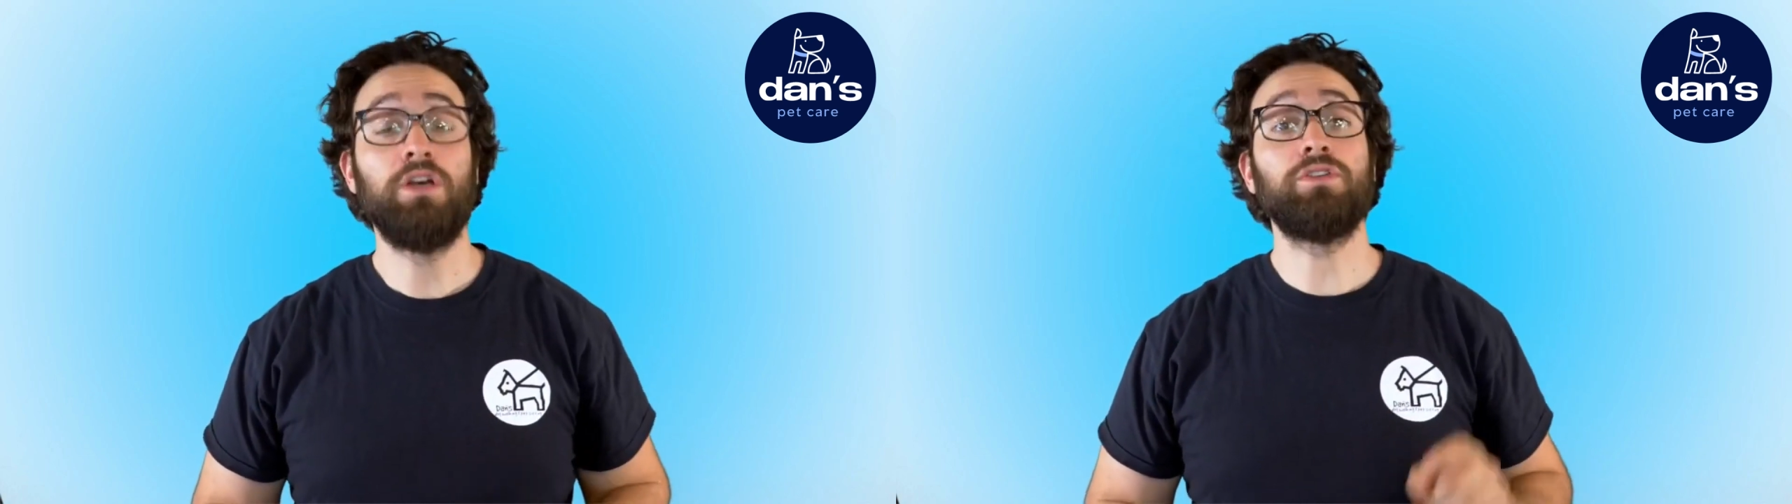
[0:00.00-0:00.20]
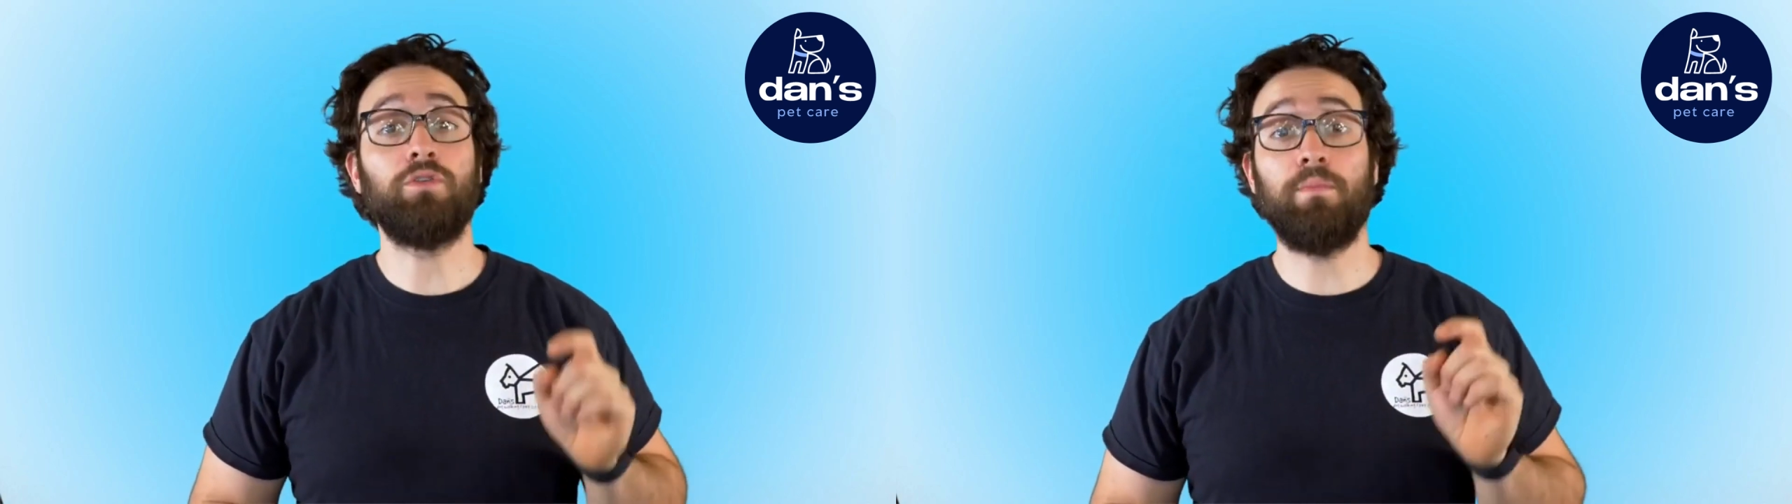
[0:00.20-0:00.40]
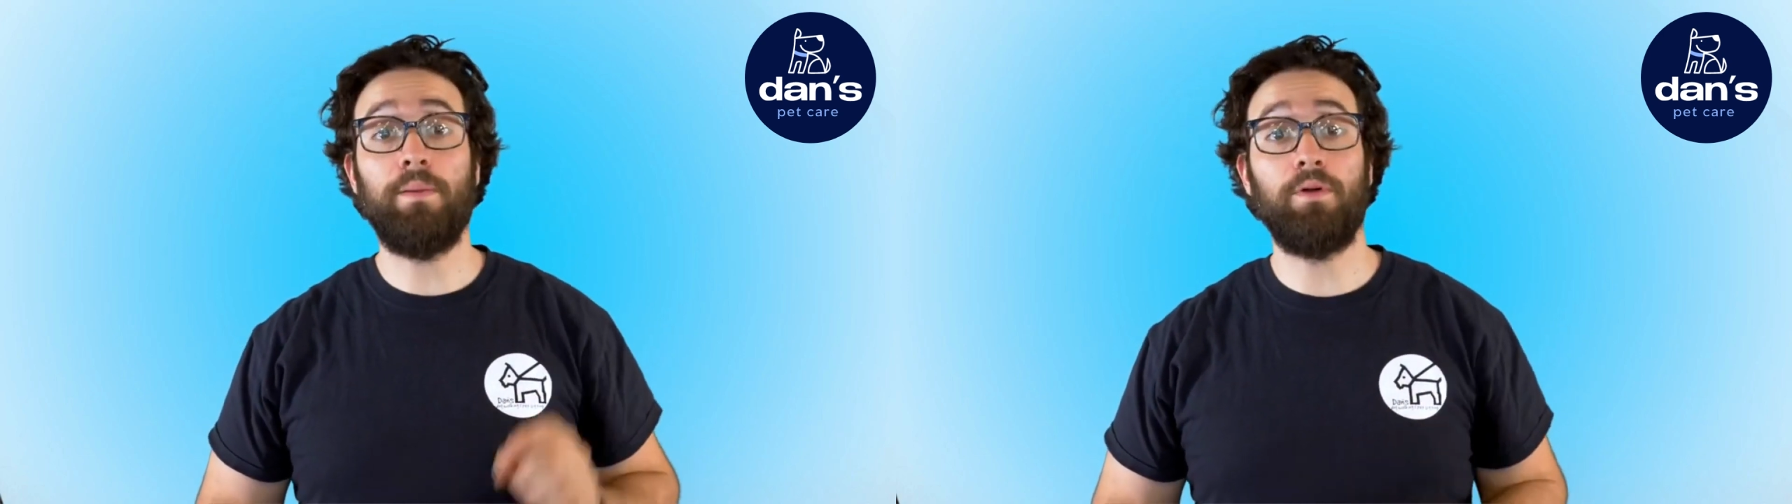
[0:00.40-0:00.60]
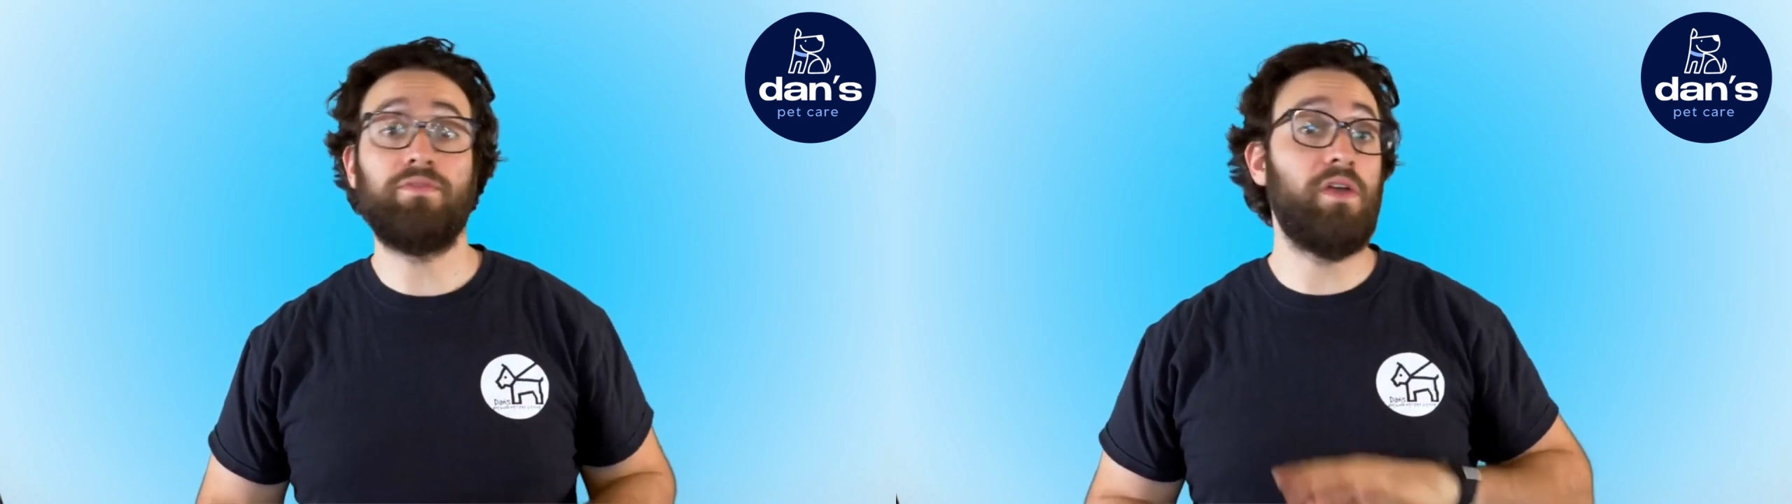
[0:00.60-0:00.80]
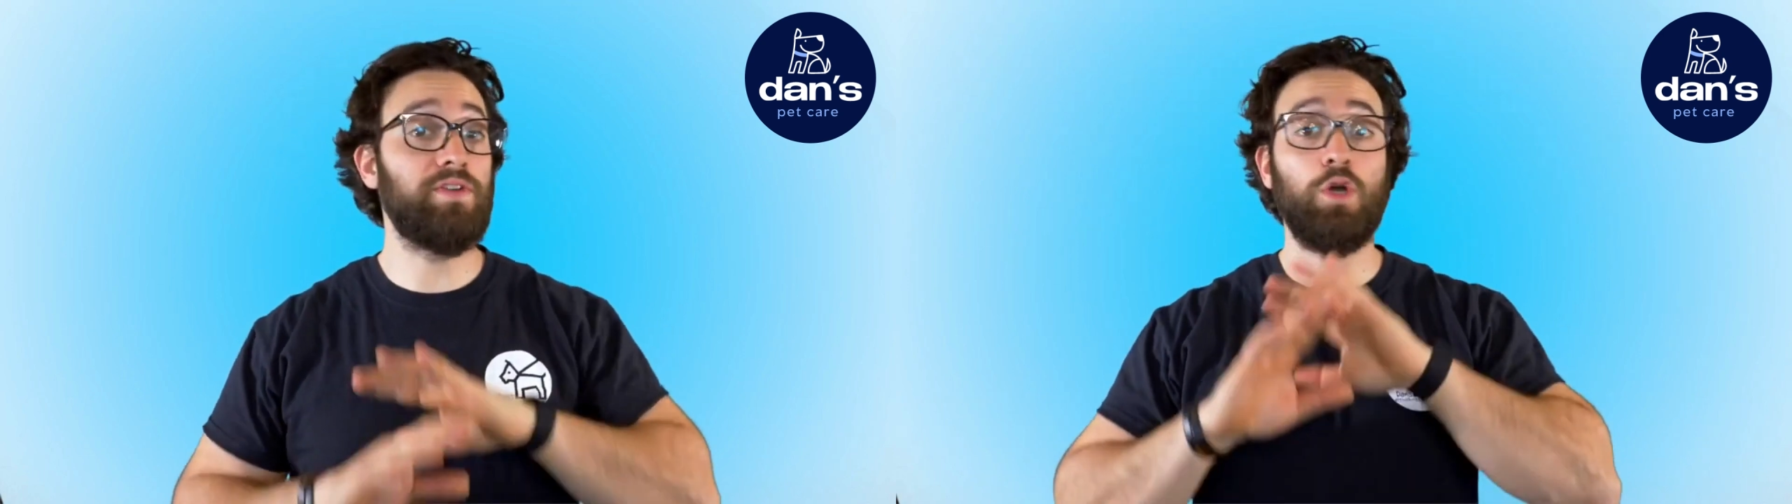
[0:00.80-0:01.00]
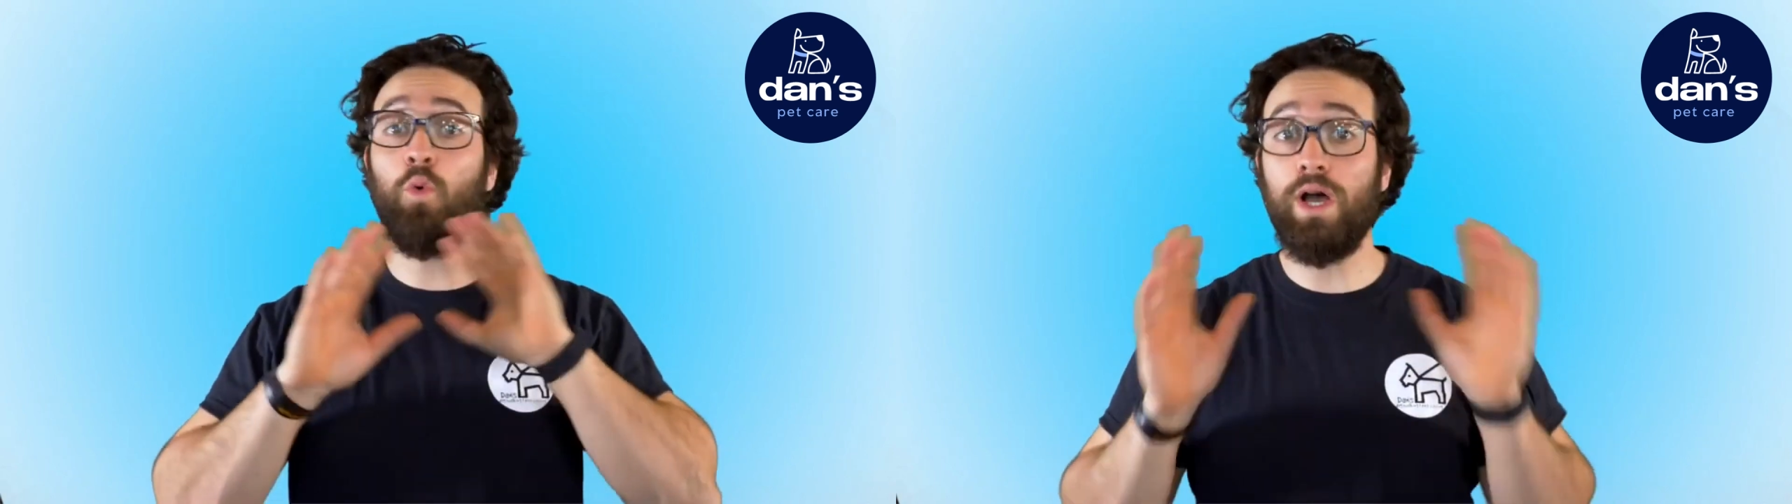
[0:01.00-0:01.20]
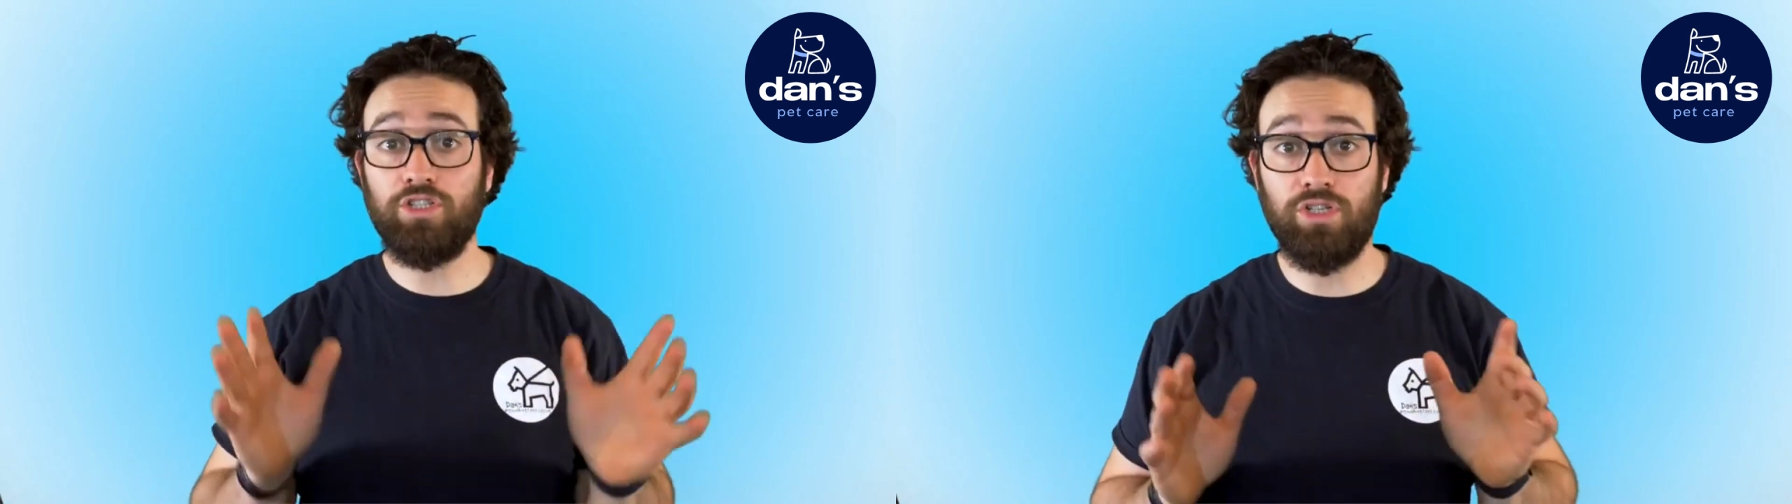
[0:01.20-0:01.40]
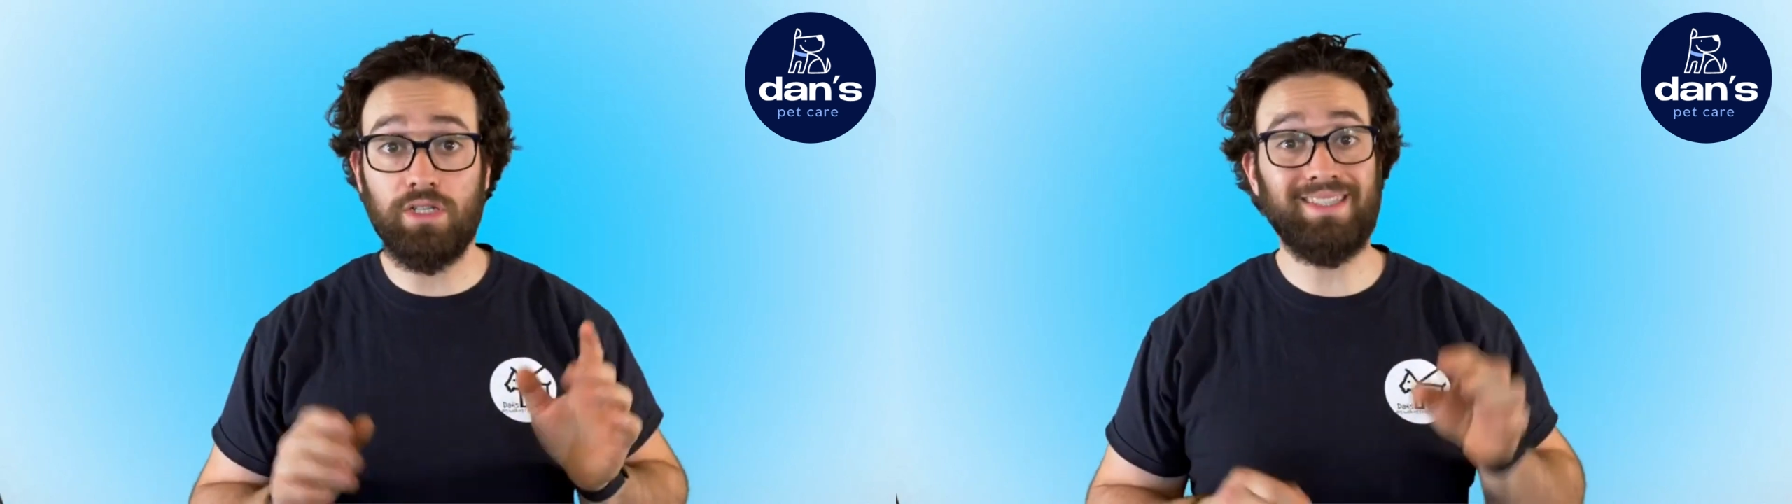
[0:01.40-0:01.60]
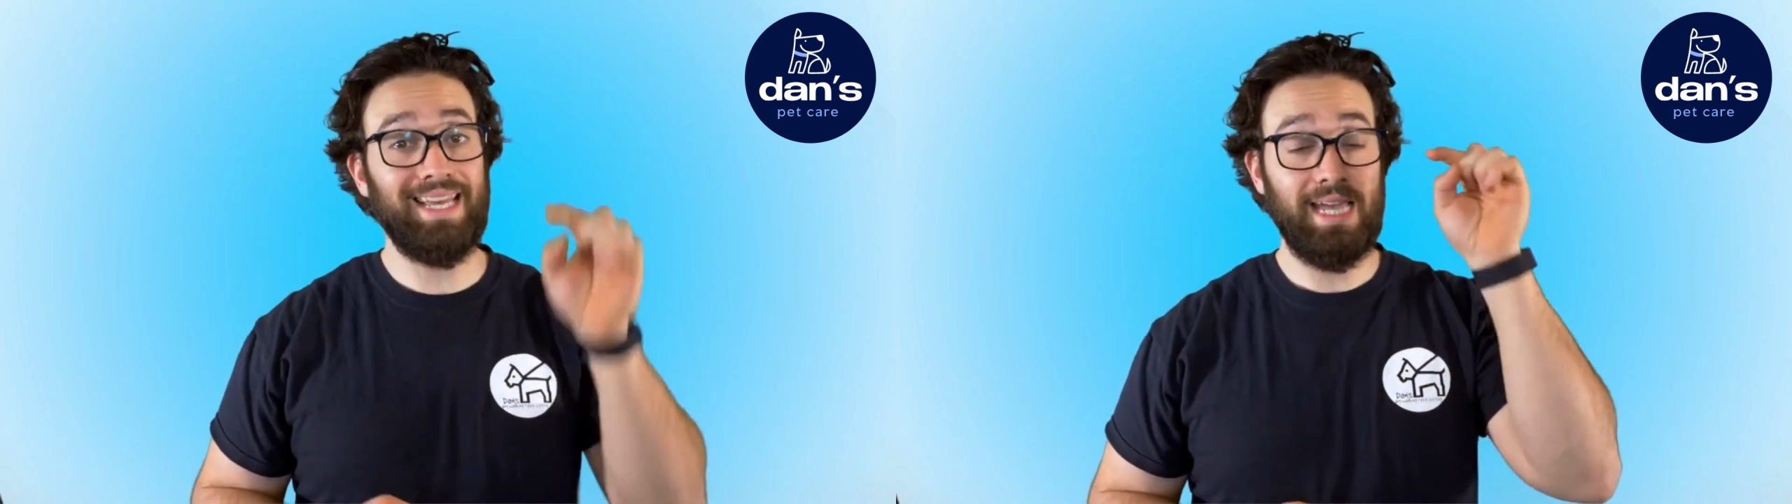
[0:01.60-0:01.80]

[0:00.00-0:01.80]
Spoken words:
So remember, if you have any questions,